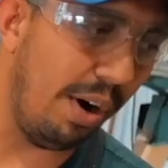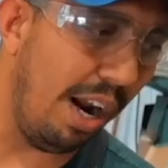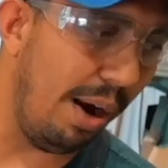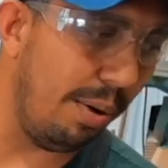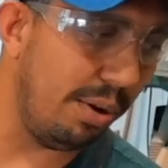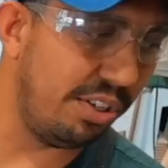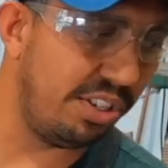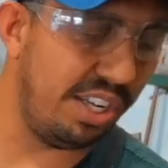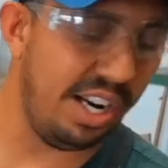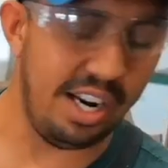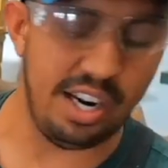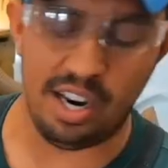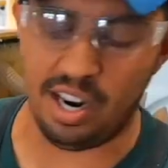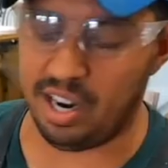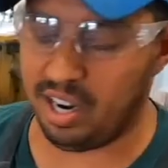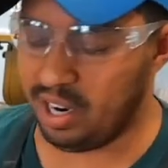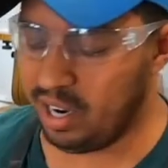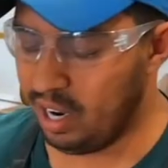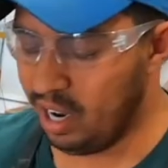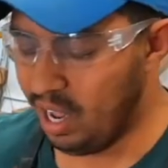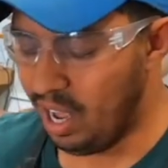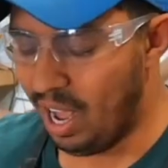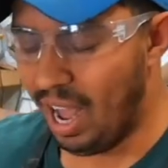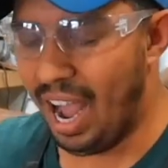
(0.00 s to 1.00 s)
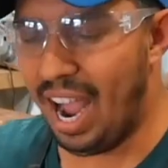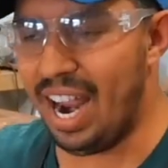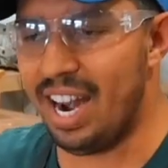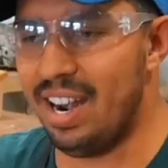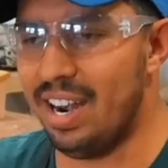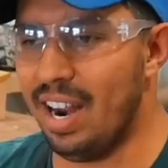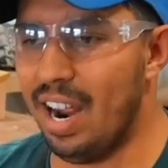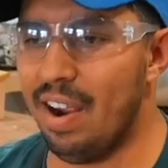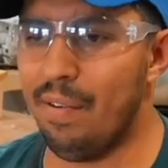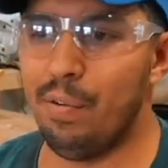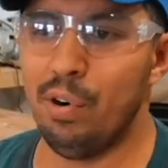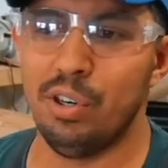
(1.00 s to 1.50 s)
I was sanding, I
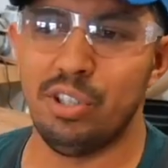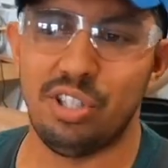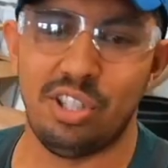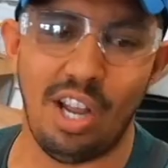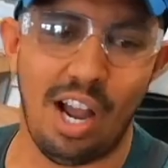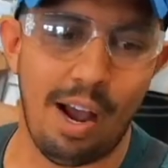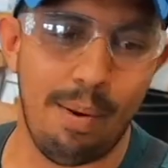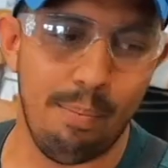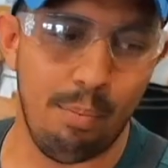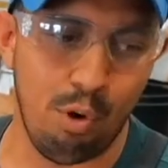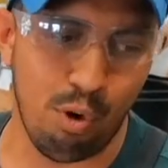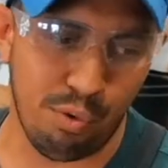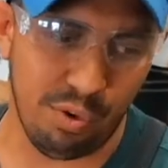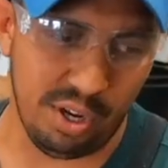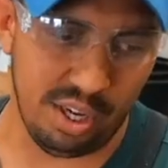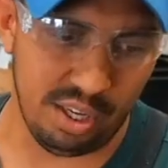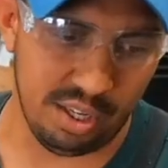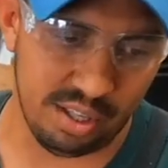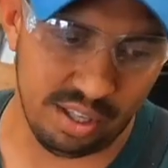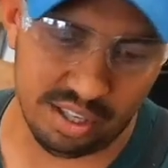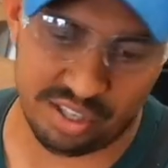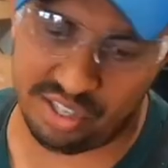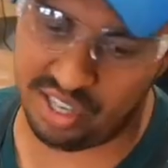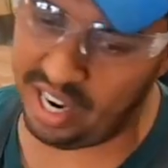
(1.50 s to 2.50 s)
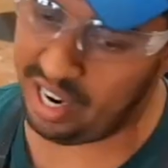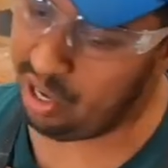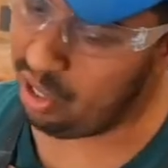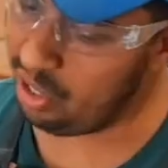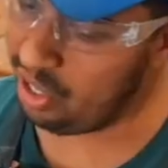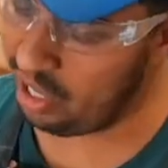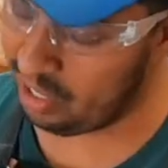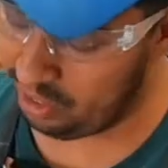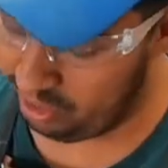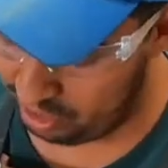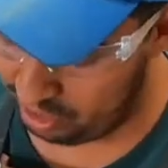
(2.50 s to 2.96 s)
never stop moving. The sander doesn't